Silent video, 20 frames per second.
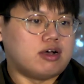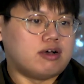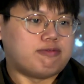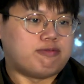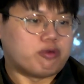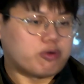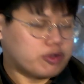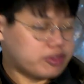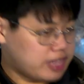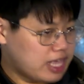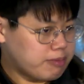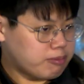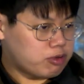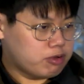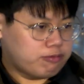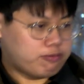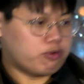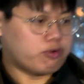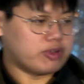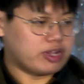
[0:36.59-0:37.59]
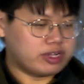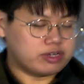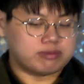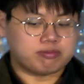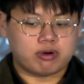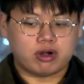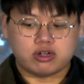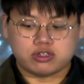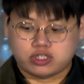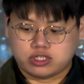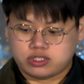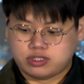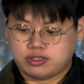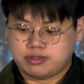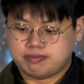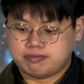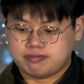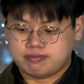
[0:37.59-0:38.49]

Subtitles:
for a demo for another project.